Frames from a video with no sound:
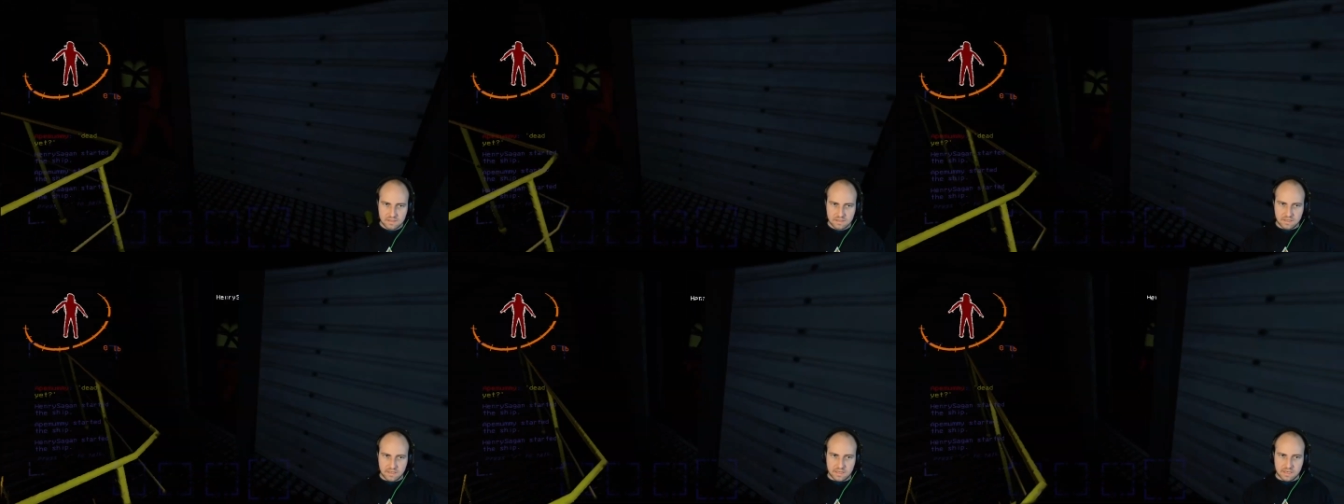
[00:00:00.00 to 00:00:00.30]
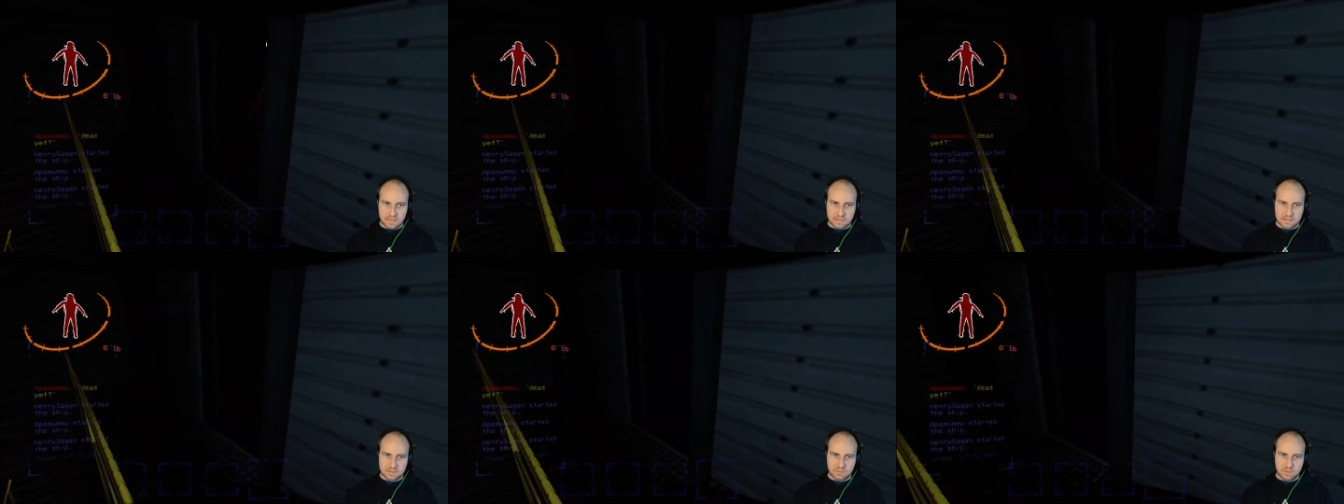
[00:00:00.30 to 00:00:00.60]
God,
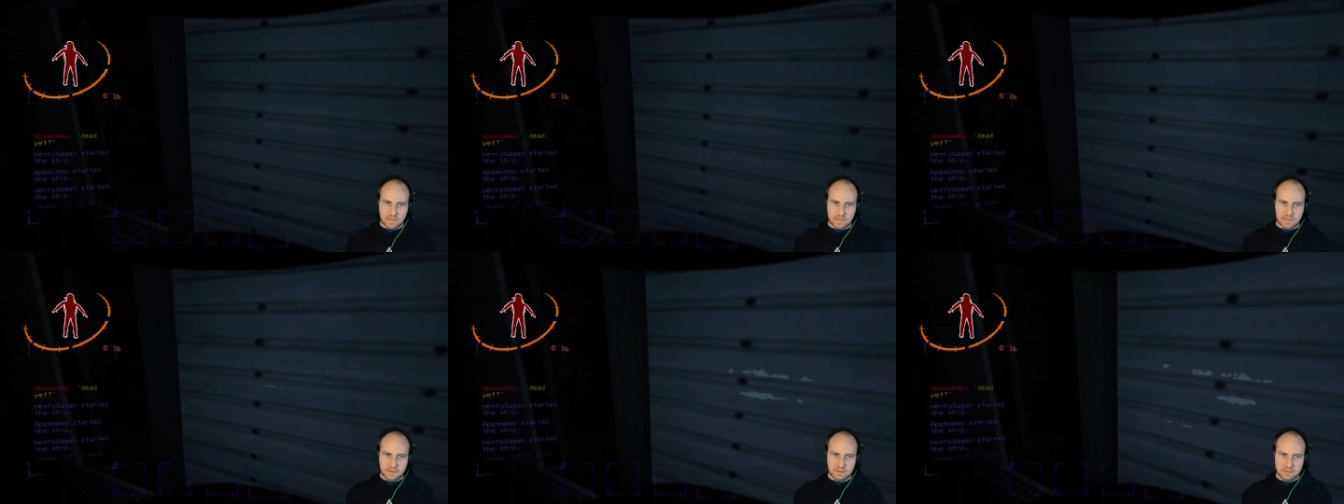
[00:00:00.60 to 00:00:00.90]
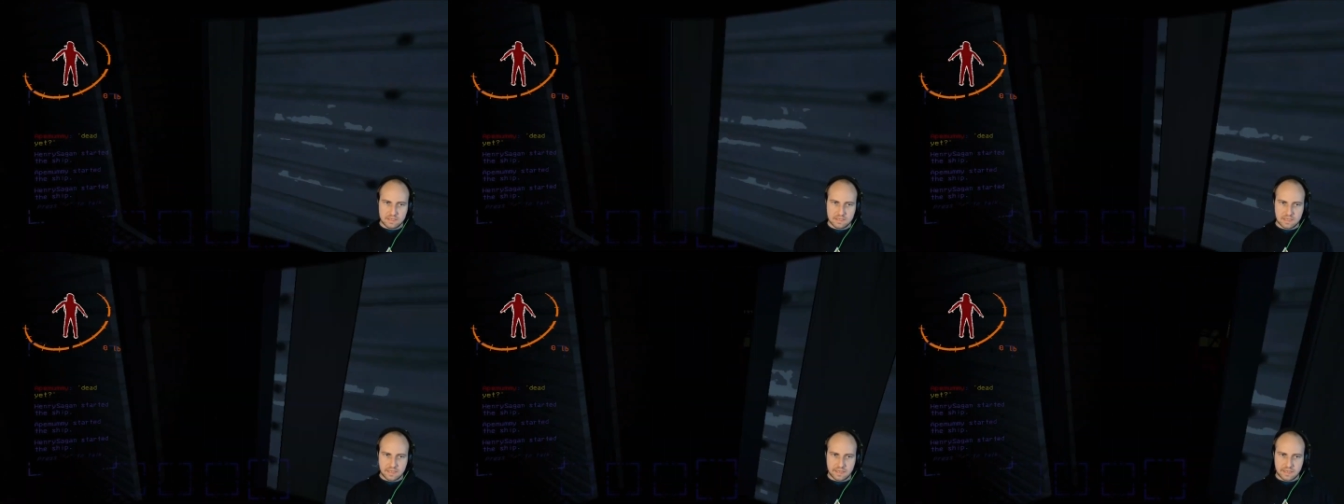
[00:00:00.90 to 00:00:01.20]
I swear, I
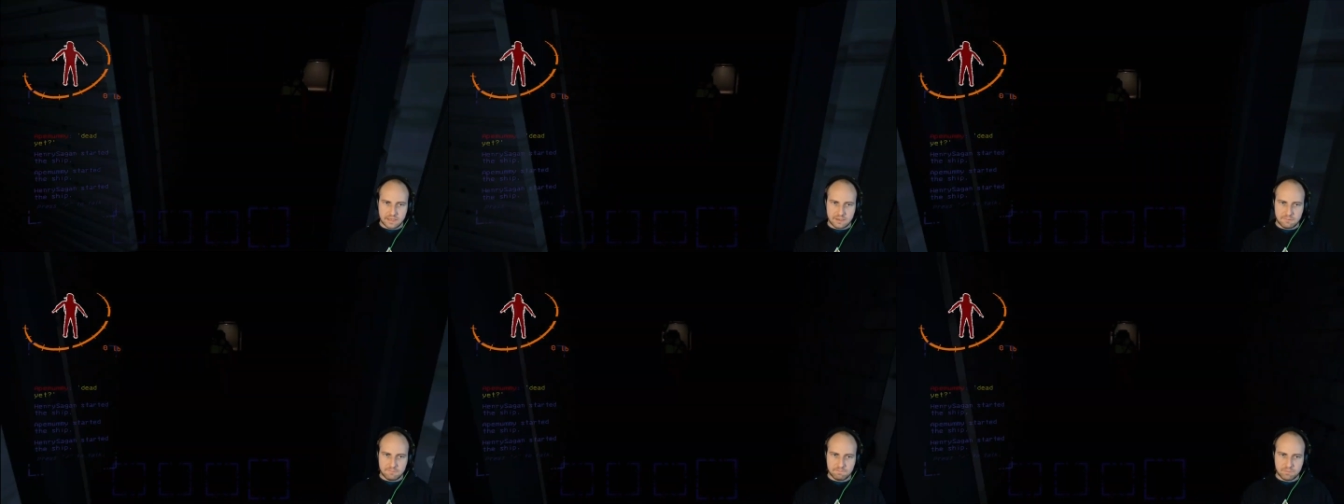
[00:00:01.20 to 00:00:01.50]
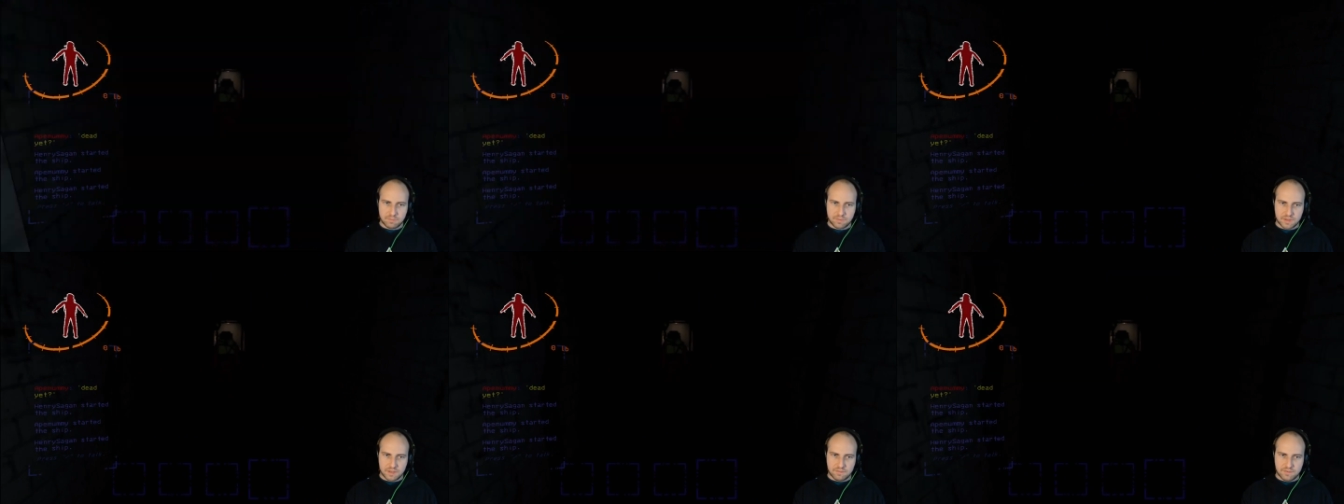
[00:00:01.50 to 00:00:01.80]
need like,
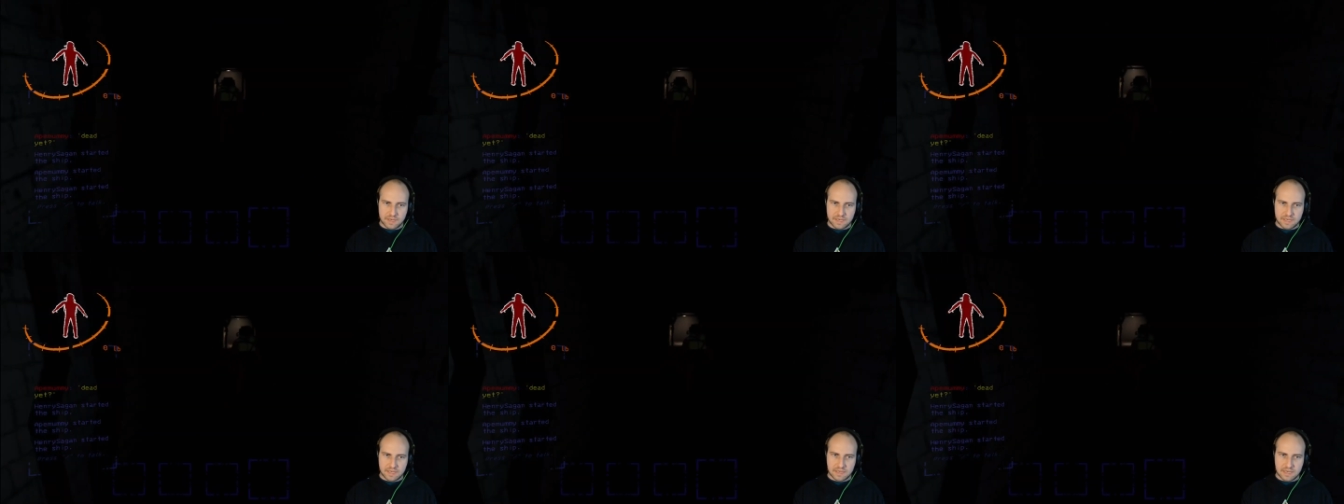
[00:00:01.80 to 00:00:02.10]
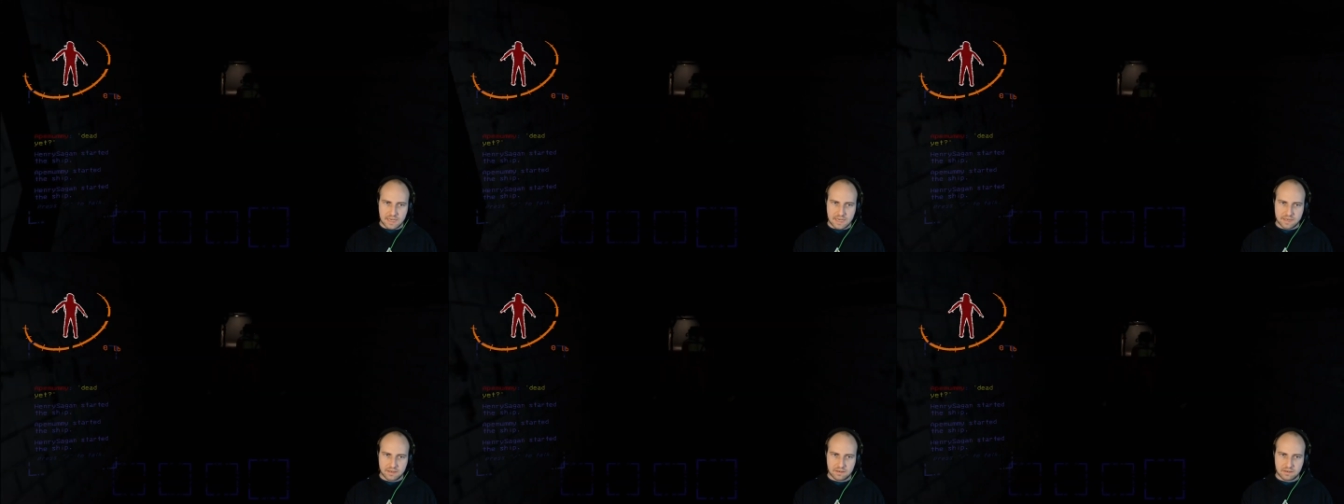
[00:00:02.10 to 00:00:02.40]
if I could
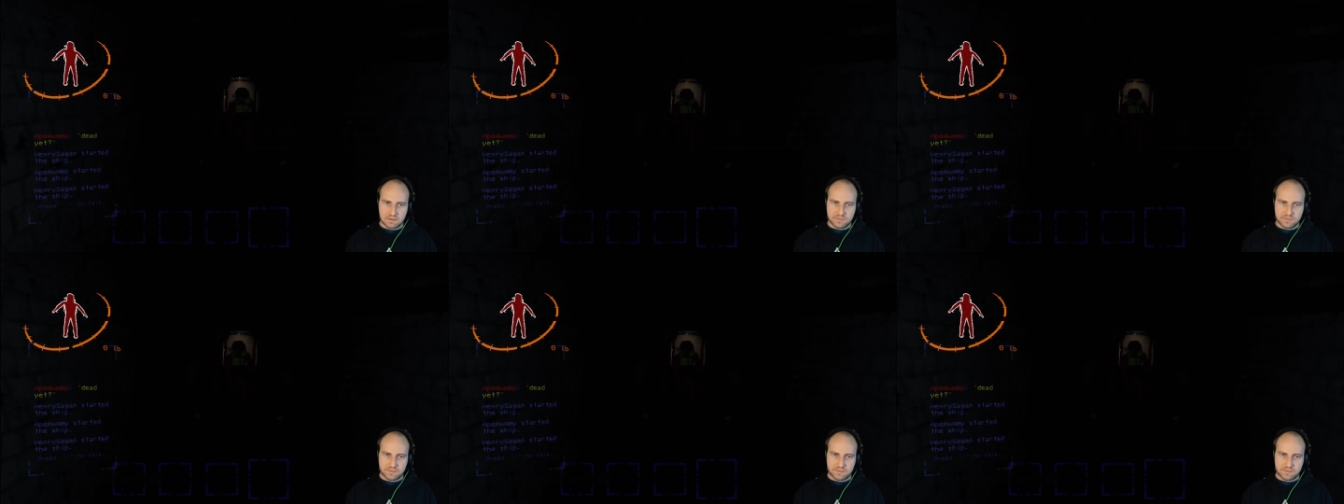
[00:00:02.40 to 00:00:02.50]
hire,